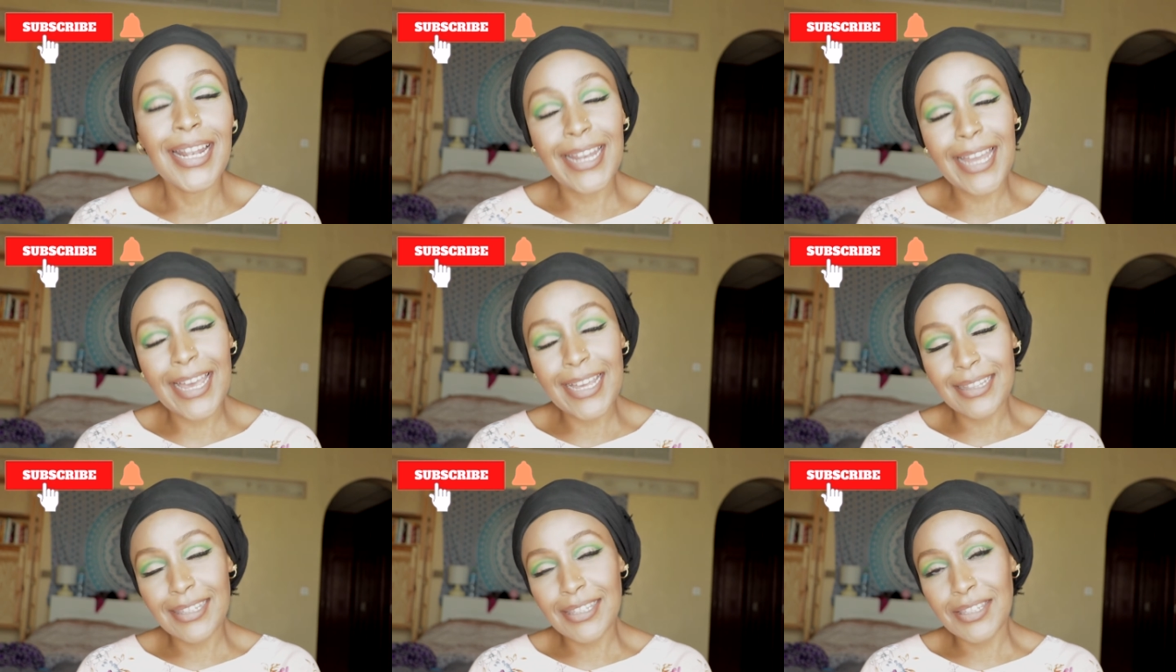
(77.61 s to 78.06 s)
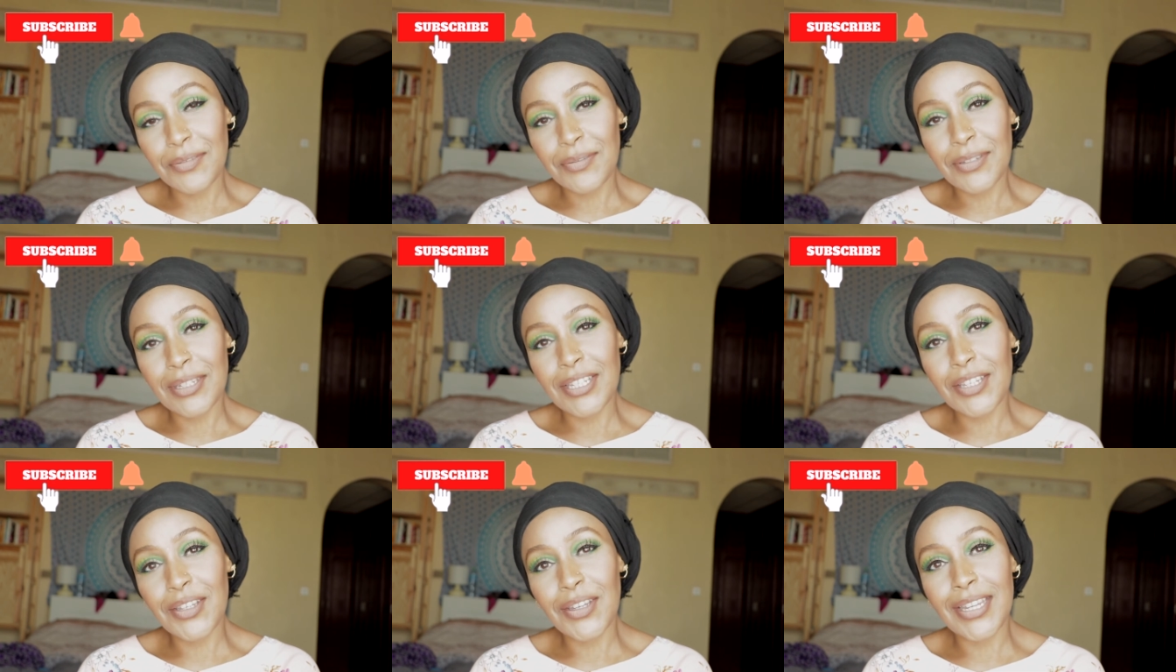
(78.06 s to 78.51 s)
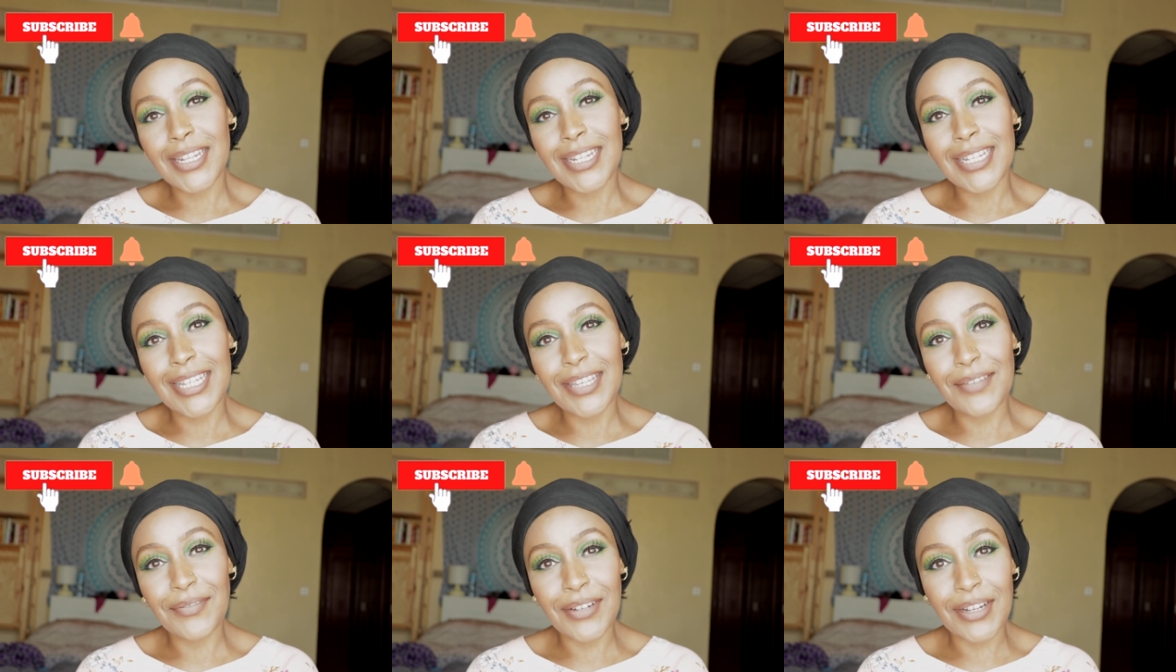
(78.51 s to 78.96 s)
like this video,
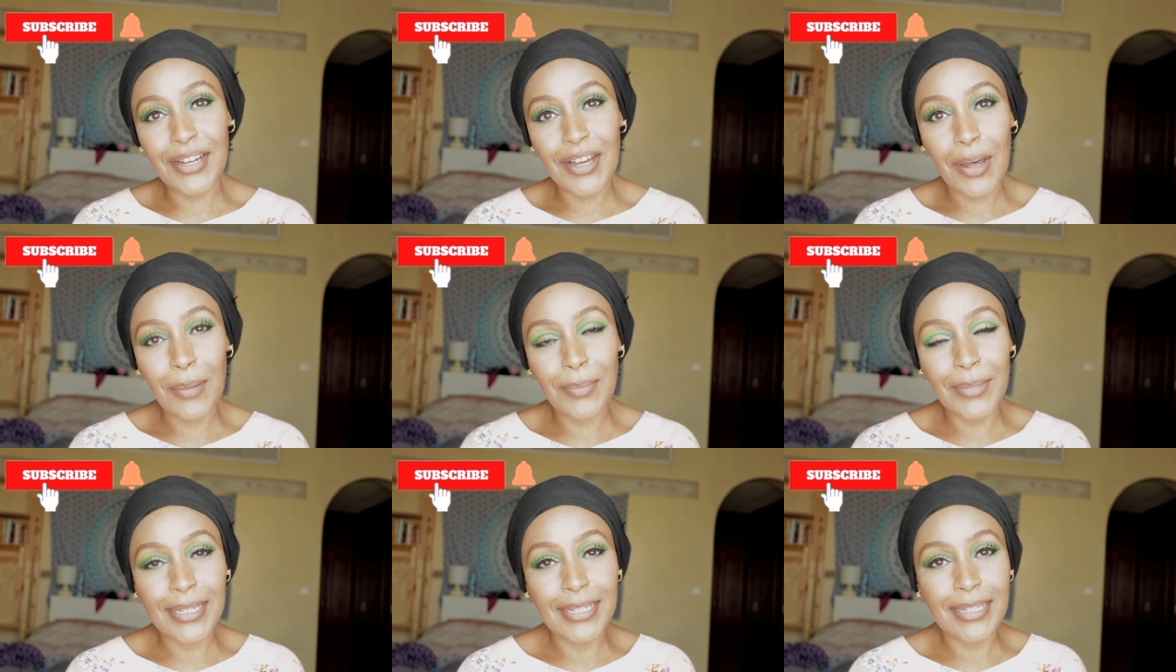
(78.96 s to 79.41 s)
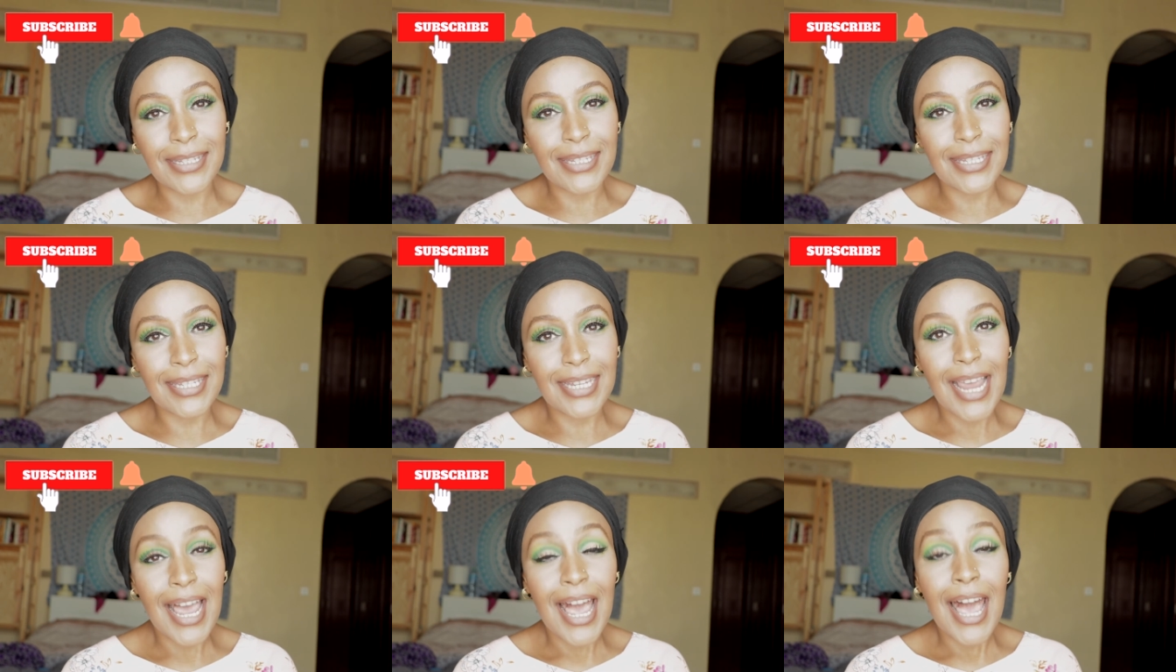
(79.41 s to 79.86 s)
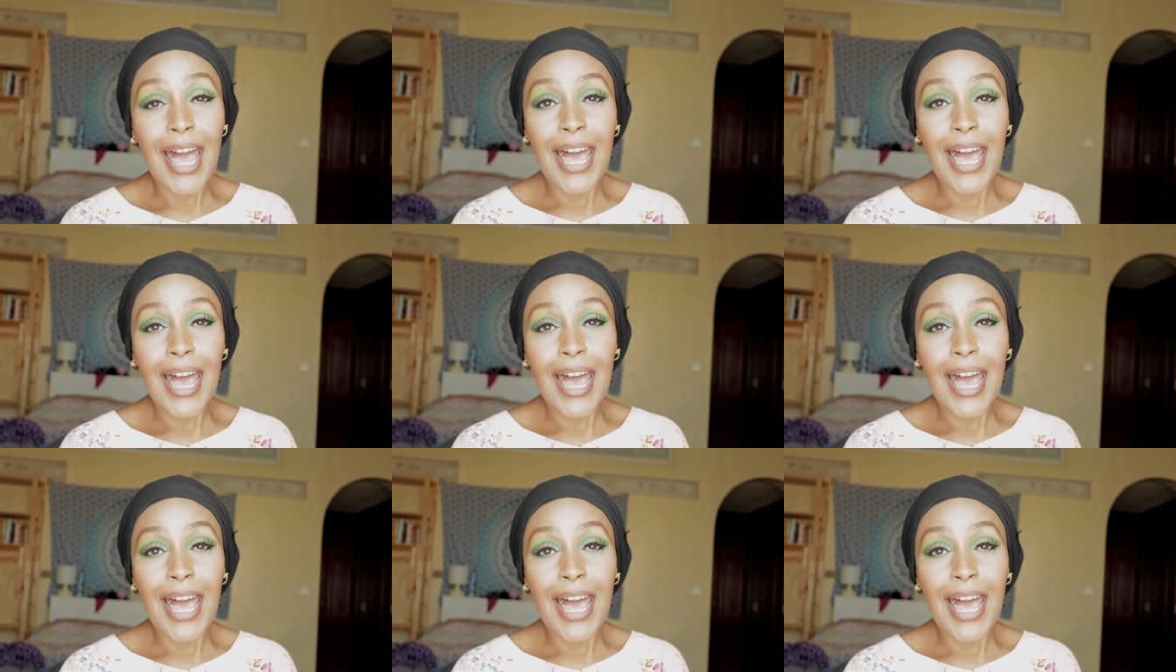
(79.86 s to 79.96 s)
and leave a comment.